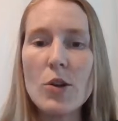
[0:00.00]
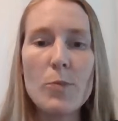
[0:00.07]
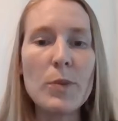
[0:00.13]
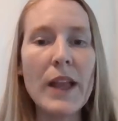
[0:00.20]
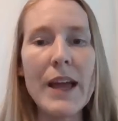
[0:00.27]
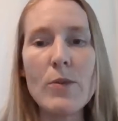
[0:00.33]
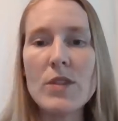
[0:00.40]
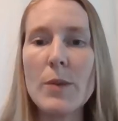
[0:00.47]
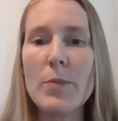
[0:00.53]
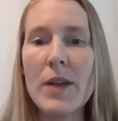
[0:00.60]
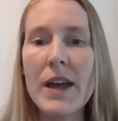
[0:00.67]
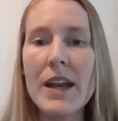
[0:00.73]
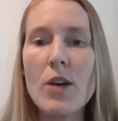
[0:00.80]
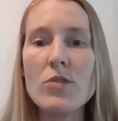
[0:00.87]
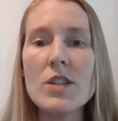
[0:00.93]
they're playing with the
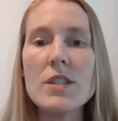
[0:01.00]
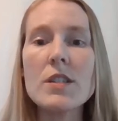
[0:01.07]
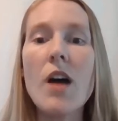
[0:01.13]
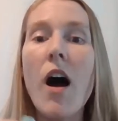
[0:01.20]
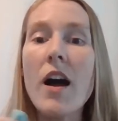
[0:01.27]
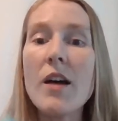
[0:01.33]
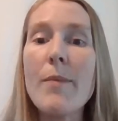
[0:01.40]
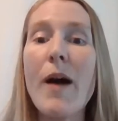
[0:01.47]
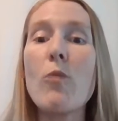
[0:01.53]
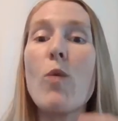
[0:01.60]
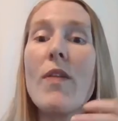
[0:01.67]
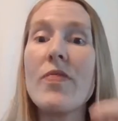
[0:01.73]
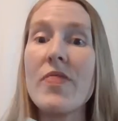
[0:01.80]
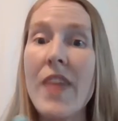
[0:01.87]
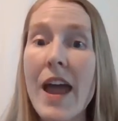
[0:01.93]
Play-Doh, just talk about
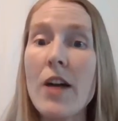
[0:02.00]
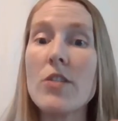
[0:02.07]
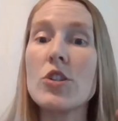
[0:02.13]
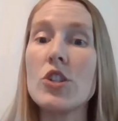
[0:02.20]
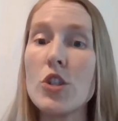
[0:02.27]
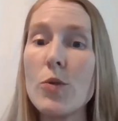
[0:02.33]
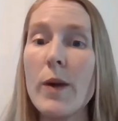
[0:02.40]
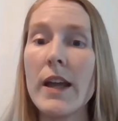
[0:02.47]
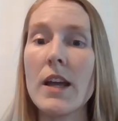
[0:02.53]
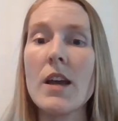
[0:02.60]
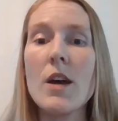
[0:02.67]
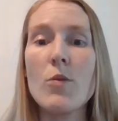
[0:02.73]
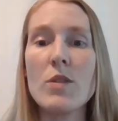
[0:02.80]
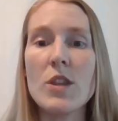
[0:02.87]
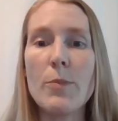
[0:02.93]
what they're doing
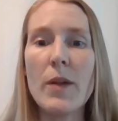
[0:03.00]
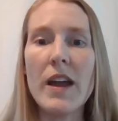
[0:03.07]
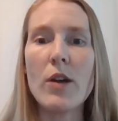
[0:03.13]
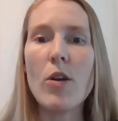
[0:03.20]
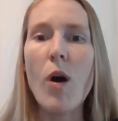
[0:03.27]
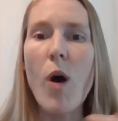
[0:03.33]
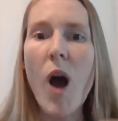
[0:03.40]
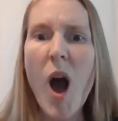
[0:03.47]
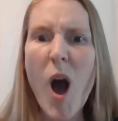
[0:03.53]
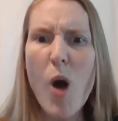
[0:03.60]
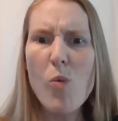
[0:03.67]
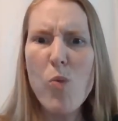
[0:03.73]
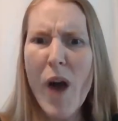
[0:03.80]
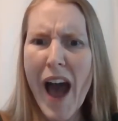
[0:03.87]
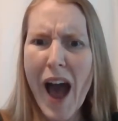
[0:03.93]
with the Play-Doh and go,
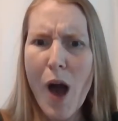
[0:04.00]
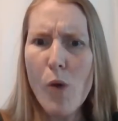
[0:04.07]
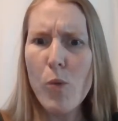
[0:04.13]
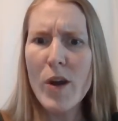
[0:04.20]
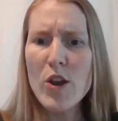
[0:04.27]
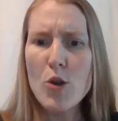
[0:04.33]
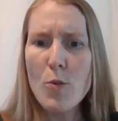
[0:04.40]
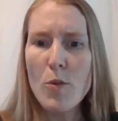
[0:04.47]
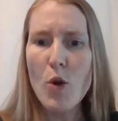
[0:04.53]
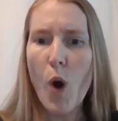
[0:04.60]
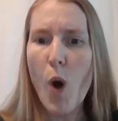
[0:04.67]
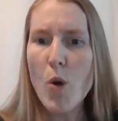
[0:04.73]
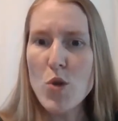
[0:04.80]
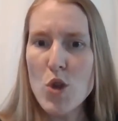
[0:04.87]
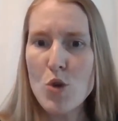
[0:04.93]
oh, wow,
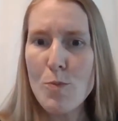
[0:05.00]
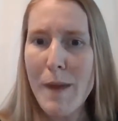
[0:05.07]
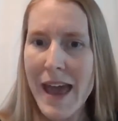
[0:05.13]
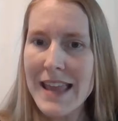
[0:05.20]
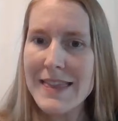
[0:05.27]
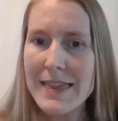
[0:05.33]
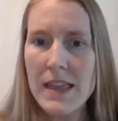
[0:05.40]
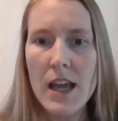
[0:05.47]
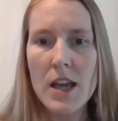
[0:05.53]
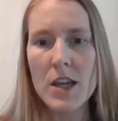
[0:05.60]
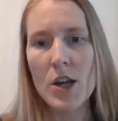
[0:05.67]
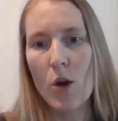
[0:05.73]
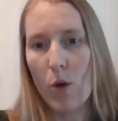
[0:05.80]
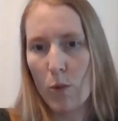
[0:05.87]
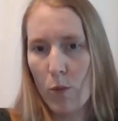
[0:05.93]
you
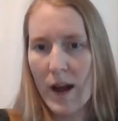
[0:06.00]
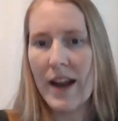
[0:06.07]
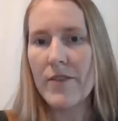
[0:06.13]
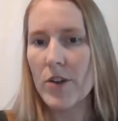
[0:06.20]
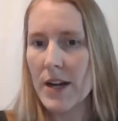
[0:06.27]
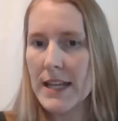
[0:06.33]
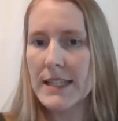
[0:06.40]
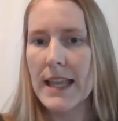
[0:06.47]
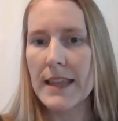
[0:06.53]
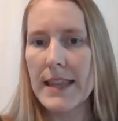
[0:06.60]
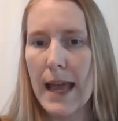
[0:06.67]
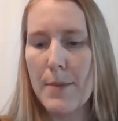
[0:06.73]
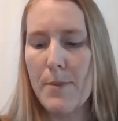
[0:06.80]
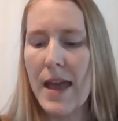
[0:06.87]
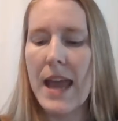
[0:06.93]
made, whatever it is that
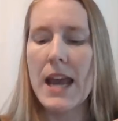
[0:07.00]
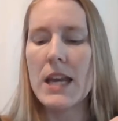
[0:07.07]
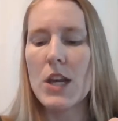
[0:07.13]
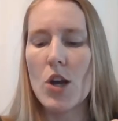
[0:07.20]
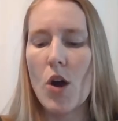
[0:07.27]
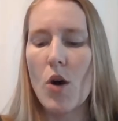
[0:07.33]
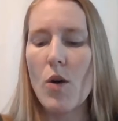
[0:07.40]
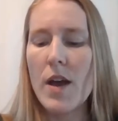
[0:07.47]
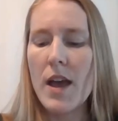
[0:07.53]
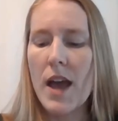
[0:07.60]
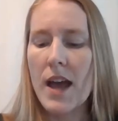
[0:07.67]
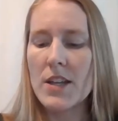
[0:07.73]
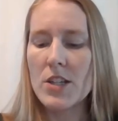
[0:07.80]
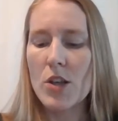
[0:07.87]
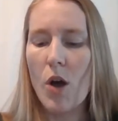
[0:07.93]
they made,
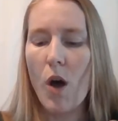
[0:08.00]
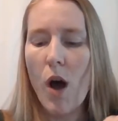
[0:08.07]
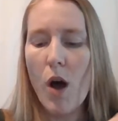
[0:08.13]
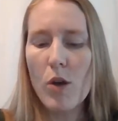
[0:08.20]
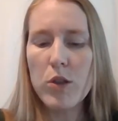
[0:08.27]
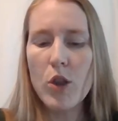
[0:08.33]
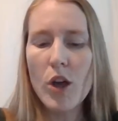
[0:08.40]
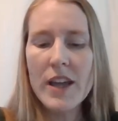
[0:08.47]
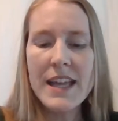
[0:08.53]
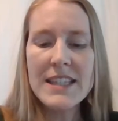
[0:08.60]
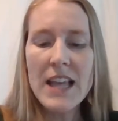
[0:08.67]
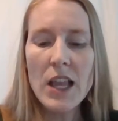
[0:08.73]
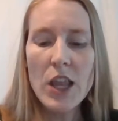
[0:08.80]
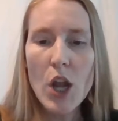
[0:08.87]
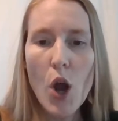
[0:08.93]
and just go, oh, look, it's
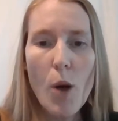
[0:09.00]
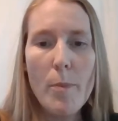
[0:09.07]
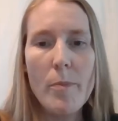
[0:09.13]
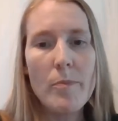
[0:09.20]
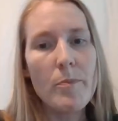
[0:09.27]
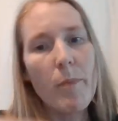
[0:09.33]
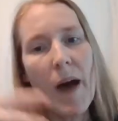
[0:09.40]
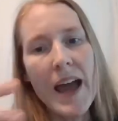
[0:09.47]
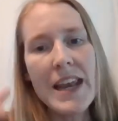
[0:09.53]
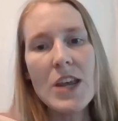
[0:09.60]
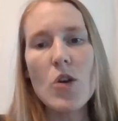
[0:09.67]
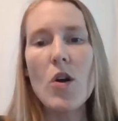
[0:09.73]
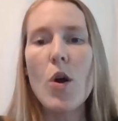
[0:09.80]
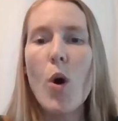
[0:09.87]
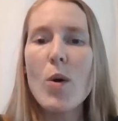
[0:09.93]
a little bunny,
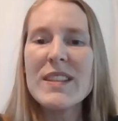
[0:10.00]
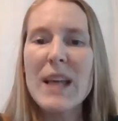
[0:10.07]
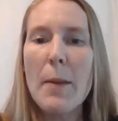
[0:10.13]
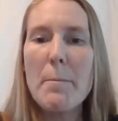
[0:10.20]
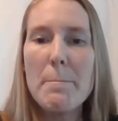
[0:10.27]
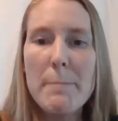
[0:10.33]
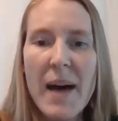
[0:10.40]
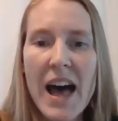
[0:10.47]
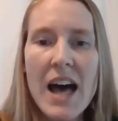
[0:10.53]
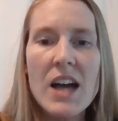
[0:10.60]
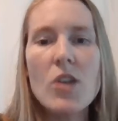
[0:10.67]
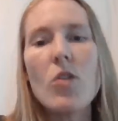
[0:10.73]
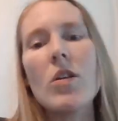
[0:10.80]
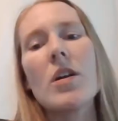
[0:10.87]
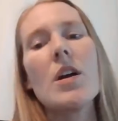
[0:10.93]
or, oh, it's a
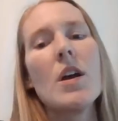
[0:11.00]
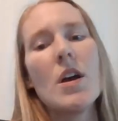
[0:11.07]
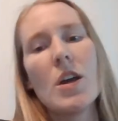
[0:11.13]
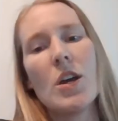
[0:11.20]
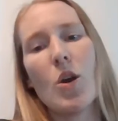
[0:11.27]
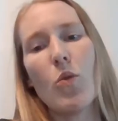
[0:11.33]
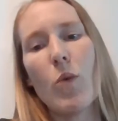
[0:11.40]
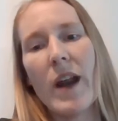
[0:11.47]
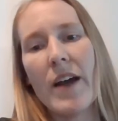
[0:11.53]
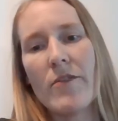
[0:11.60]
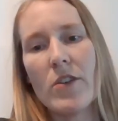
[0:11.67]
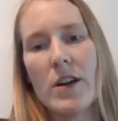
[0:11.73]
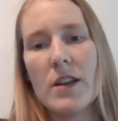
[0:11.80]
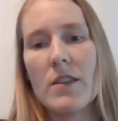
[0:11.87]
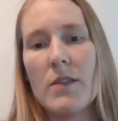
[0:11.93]
bug, or,
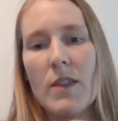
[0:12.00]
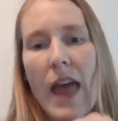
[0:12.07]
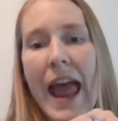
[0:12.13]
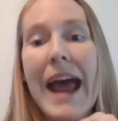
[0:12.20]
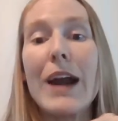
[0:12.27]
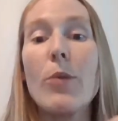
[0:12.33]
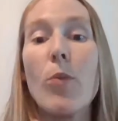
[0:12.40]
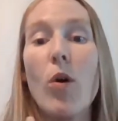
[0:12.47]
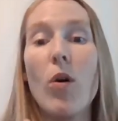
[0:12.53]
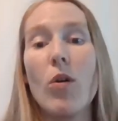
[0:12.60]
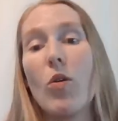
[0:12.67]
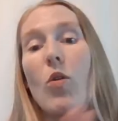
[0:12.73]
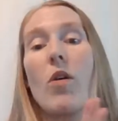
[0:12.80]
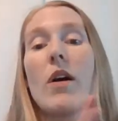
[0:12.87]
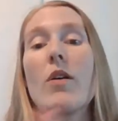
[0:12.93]
whatever
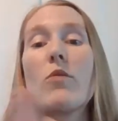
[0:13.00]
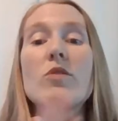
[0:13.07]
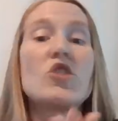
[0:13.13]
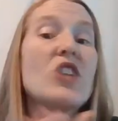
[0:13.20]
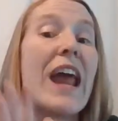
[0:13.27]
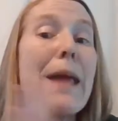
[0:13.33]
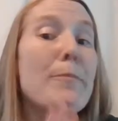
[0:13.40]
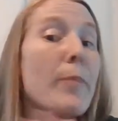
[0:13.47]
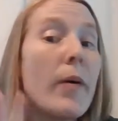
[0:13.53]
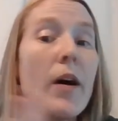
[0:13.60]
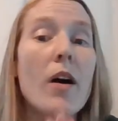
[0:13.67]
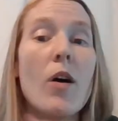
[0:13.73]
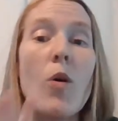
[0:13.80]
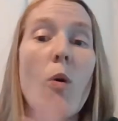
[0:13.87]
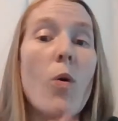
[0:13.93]
animal or shape
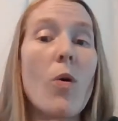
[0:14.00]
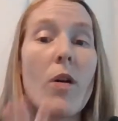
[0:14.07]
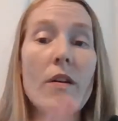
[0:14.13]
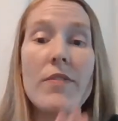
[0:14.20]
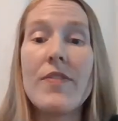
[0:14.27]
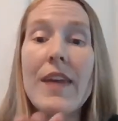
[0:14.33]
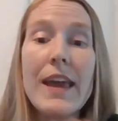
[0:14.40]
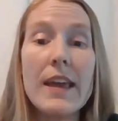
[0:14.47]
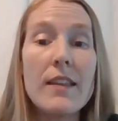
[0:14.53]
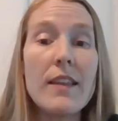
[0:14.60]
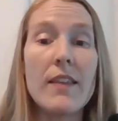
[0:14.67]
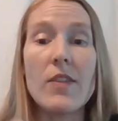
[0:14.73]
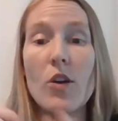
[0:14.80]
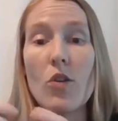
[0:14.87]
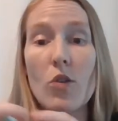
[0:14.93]
or thing
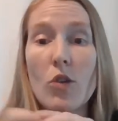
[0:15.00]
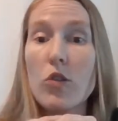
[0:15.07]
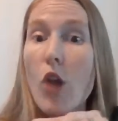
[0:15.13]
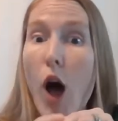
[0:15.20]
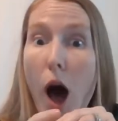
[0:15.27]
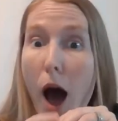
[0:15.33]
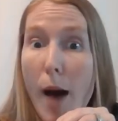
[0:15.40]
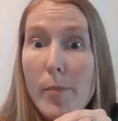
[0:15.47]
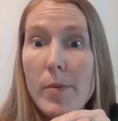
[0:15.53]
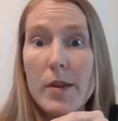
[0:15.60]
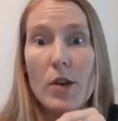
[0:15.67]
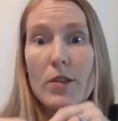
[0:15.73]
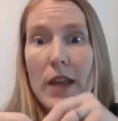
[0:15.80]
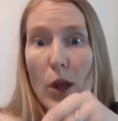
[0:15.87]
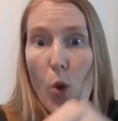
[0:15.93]
that they're a glob,
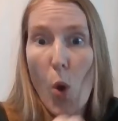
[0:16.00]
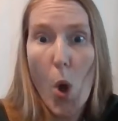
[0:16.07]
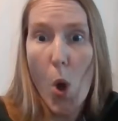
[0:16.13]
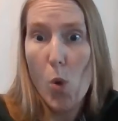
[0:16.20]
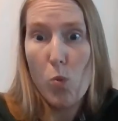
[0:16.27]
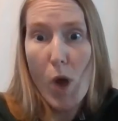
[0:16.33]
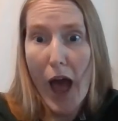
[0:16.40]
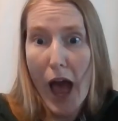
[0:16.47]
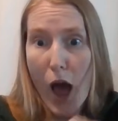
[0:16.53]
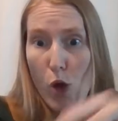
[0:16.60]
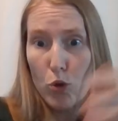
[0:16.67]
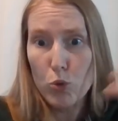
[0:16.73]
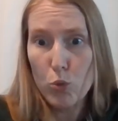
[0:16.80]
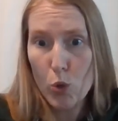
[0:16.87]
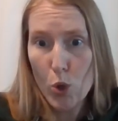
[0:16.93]
like, oh, wow,
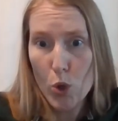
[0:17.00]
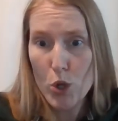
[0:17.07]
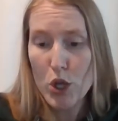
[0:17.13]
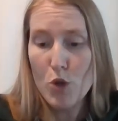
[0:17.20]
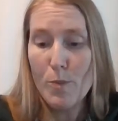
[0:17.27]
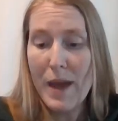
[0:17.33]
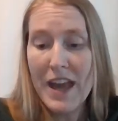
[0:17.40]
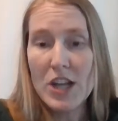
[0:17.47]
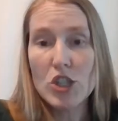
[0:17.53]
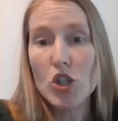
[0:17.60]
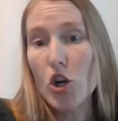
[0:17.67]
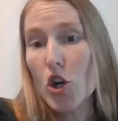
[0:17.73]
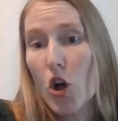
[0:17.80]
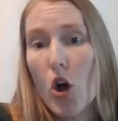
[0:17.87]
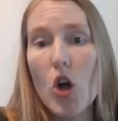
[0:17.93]
woo, you made a
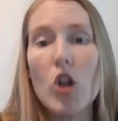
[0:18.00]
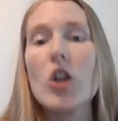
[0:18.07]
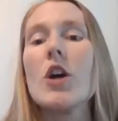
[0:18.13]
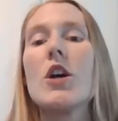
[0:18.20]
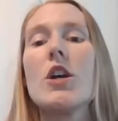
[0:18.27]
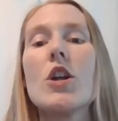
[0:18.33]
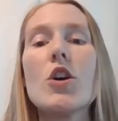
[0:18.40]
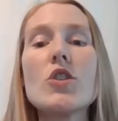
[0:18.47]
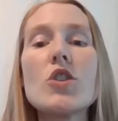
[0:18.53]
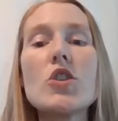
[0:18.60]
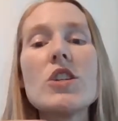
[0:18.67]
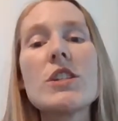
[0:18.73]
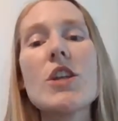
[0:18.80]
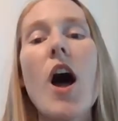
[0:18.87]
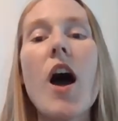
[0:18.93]
circle, so
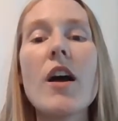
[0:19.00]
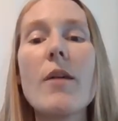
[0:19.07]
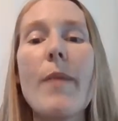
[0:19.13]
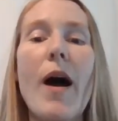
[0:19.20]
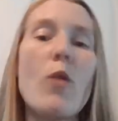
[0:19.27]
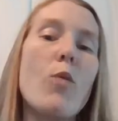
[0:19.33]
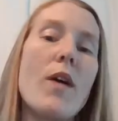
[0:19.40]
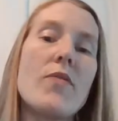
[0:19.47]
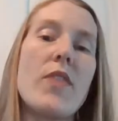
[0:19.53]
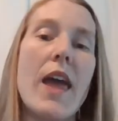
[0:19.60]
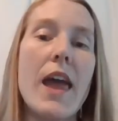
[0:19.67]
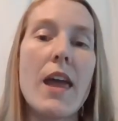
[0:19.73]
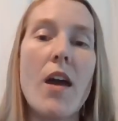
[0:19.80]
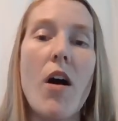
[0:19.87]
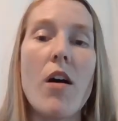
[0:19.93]
just talk about what
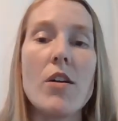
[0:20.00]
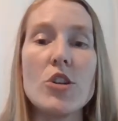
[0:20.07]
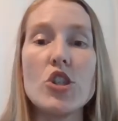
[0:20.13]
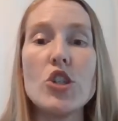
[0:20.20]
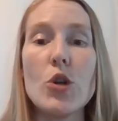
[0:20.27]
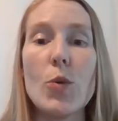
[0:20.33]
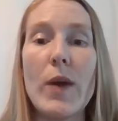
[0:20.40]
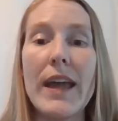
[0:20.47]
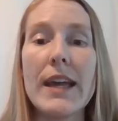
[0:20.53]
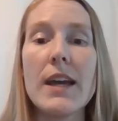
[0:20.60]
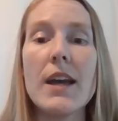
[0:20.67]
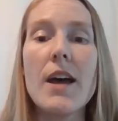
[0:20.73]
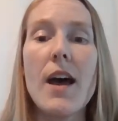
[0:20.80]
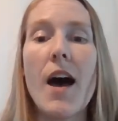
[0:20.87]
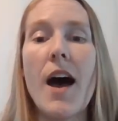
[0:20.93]
they are doing.
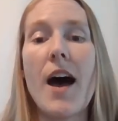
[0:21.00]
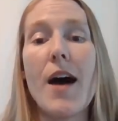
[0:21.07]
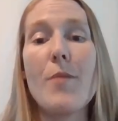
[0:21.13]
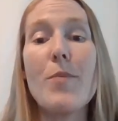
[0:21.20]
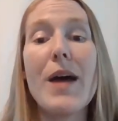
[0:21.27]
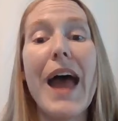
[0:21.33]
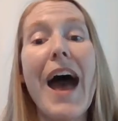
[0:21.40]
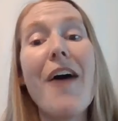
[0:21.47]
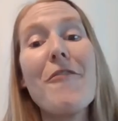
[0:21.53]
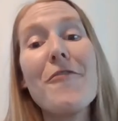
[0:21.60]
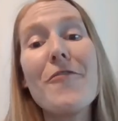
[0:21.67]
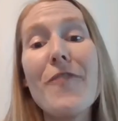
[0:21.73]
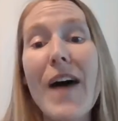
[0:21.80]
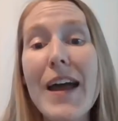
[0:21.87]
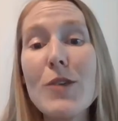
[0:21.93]
But have
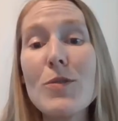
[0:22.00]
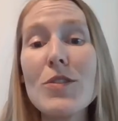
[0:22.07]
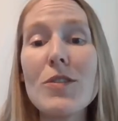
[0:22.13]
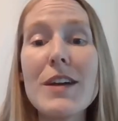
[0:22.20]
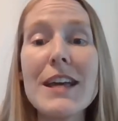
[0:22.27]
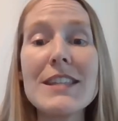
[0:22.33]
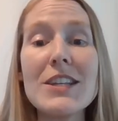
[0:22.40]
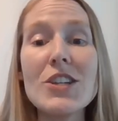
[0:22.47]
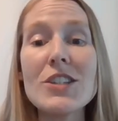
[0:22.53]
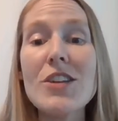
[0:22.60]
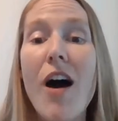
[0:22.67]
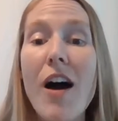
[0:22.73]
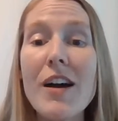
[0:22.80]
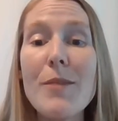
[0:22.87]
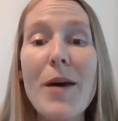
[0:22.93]
fun with your kids and just
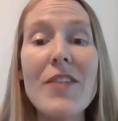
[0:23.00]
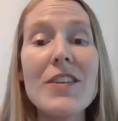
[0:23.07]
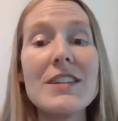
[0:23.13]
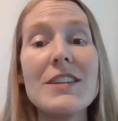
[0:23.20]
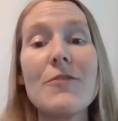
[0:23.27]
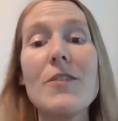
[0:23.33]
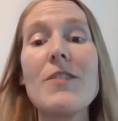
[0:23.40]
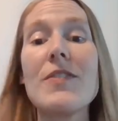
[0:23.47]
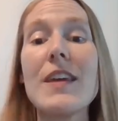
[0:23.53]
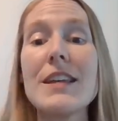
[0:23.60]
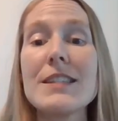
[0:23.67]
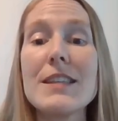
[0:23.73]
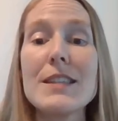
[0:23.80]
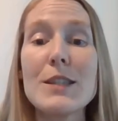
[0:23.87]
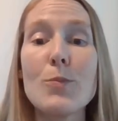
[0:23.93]
talk about the different
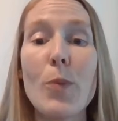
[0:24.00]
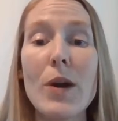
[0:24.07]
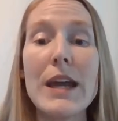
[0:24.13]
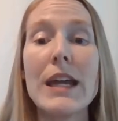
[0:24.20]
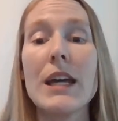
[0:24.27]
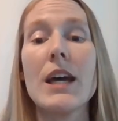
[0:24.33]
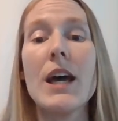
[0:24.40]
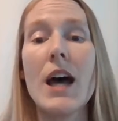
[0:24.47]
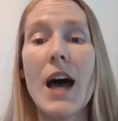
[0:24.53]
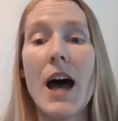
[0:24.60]
things in spring.